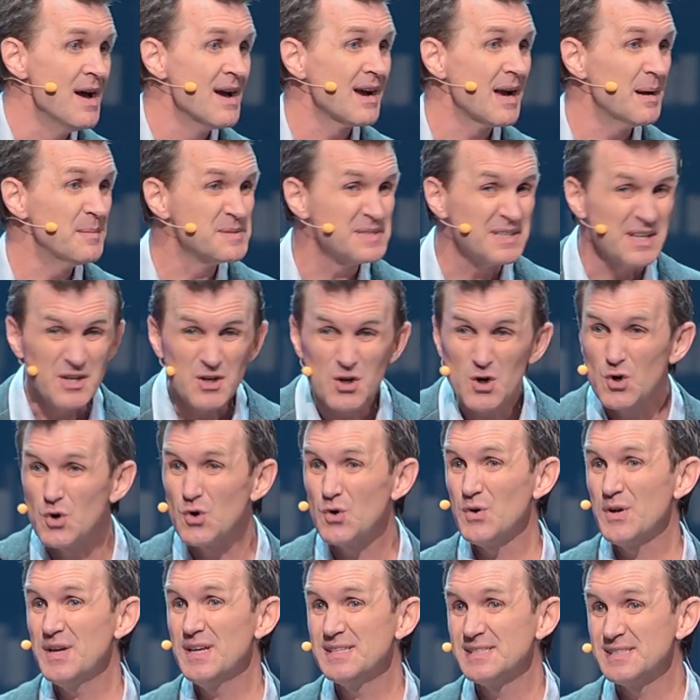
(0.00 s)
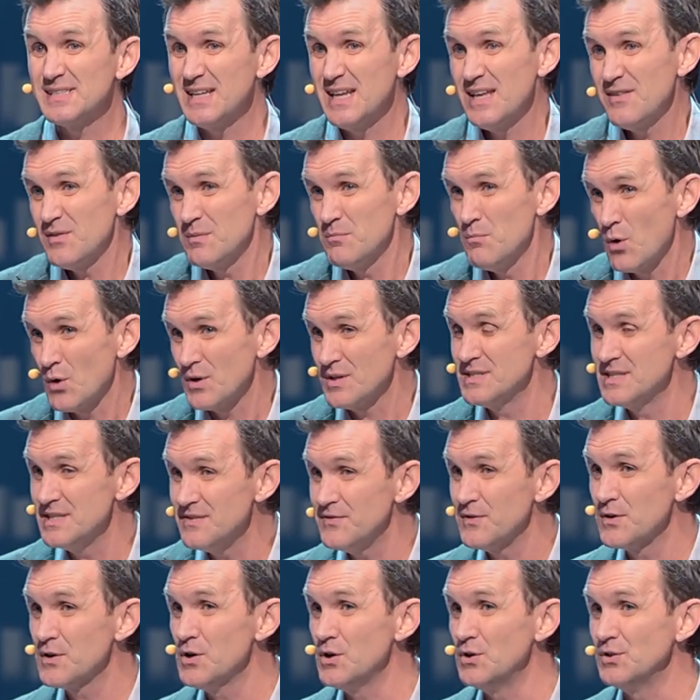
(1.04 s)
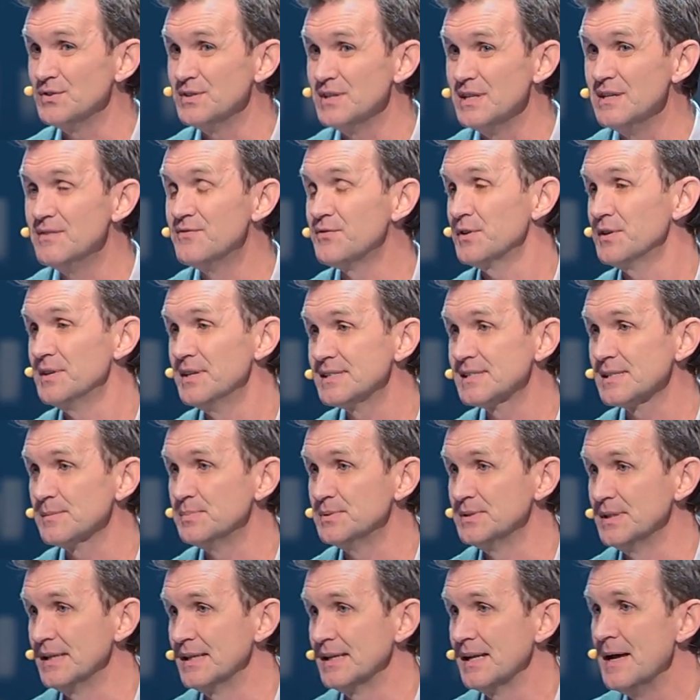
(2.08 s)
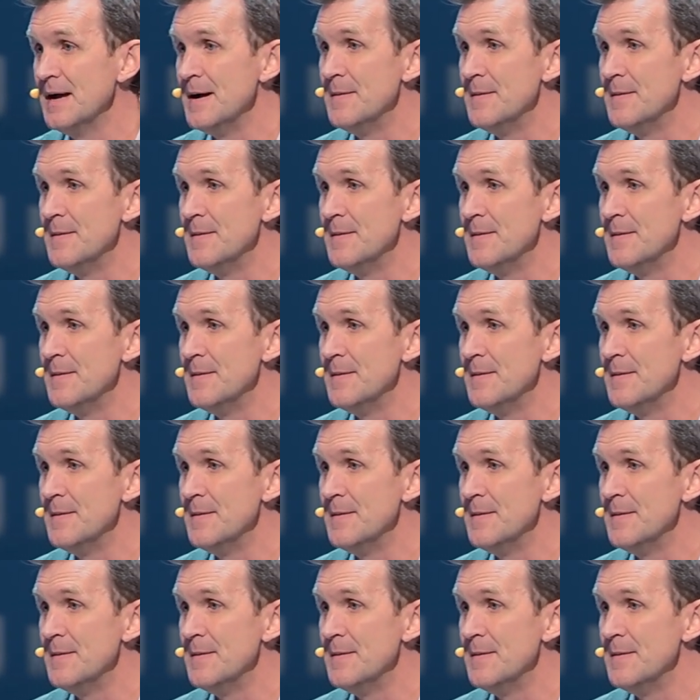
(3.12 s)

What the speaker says: comes an increased and even more difficult need for discipline.